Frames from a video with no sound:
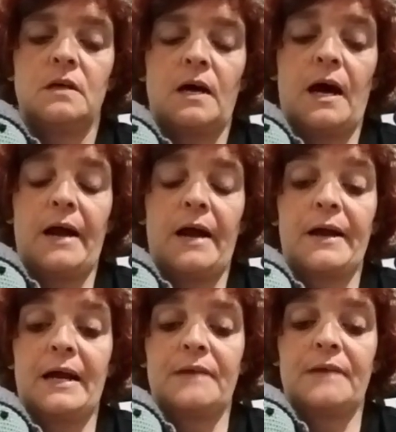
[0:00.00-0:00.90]
I
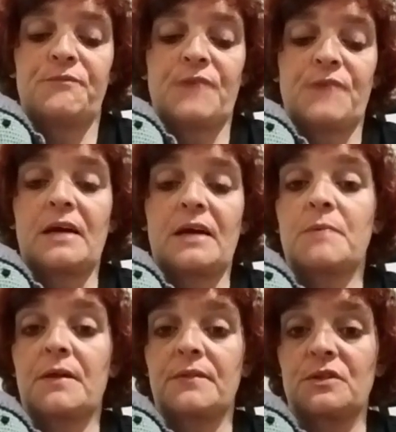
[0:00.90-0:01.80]
had found out
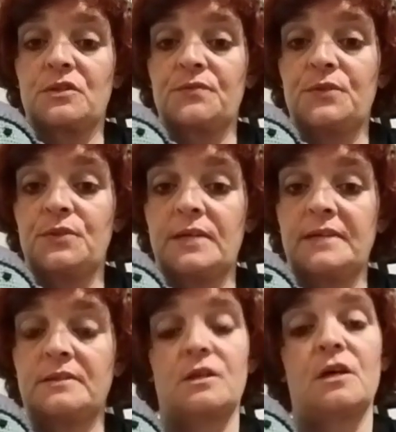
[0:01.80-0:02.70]
about this a few
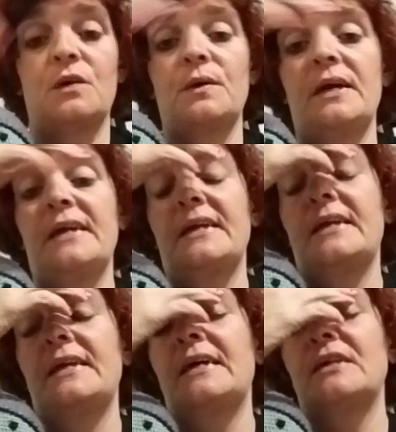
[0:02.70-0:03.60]
days ago and
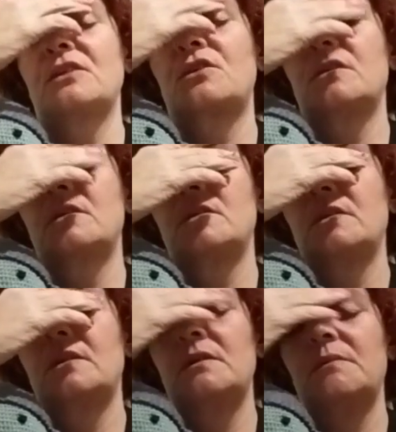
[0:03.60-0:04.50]

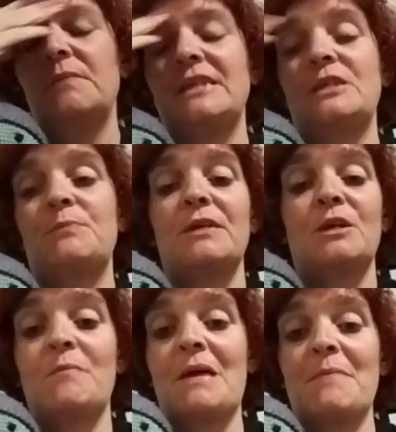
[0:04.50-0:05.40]
it's been
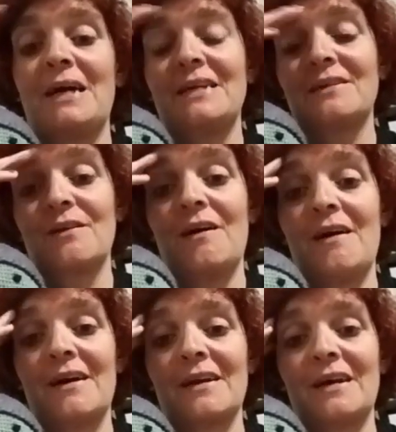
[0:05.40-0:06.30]
on my mind a
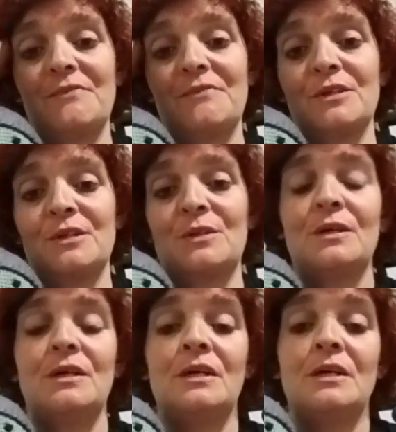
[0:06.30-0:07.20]
lot. I feel
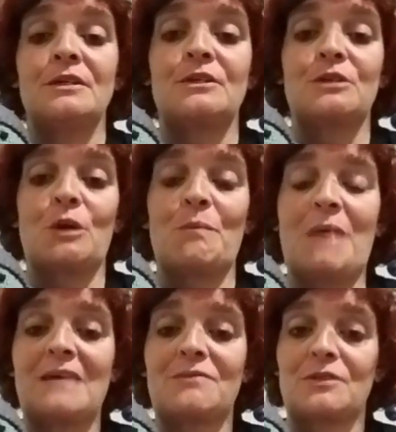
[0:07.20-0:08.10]
so
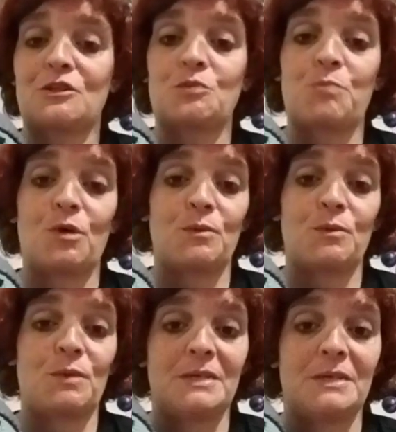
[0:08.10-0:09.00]
bad for this poor
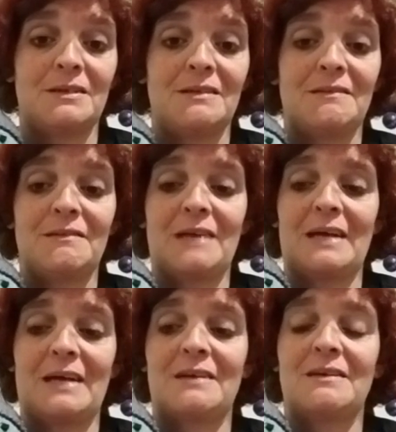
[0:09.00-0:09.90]
woman that